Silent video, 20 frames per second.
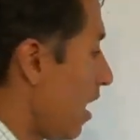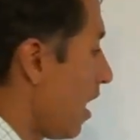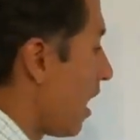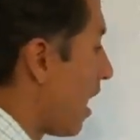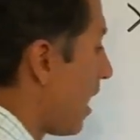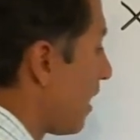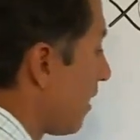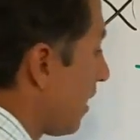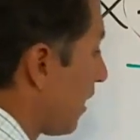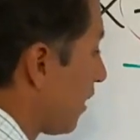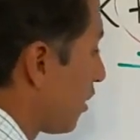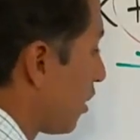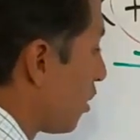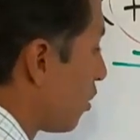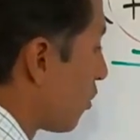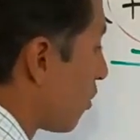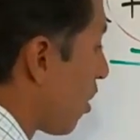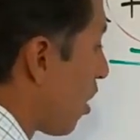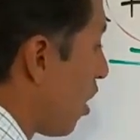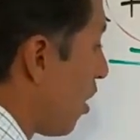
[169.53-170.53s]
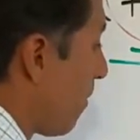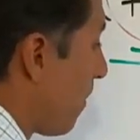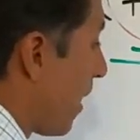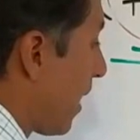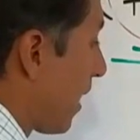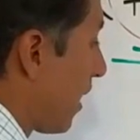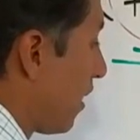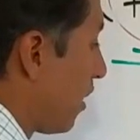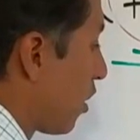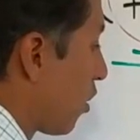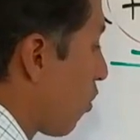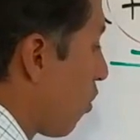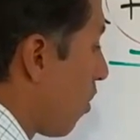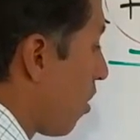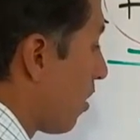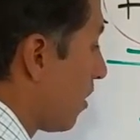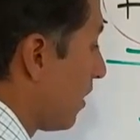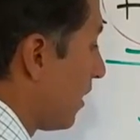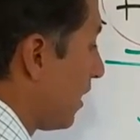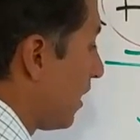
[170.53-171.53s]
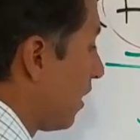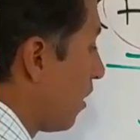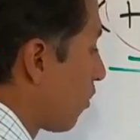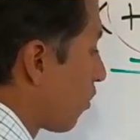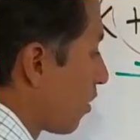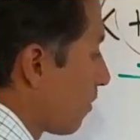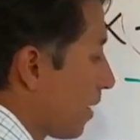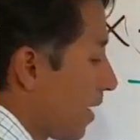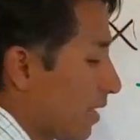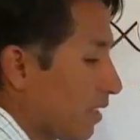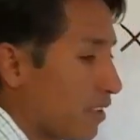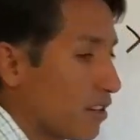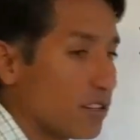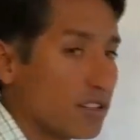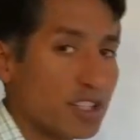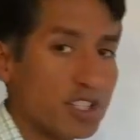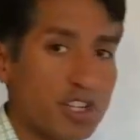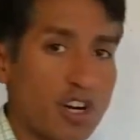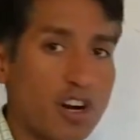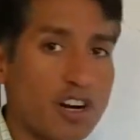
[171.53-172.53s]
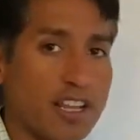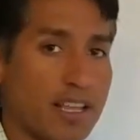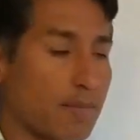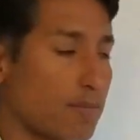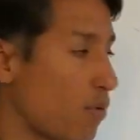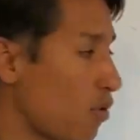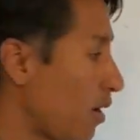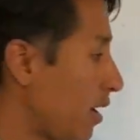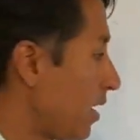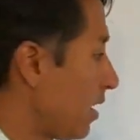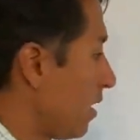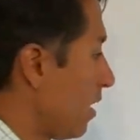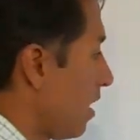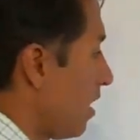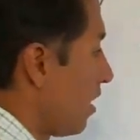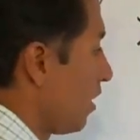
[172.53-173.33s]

I like to draw my inequality or my little starting point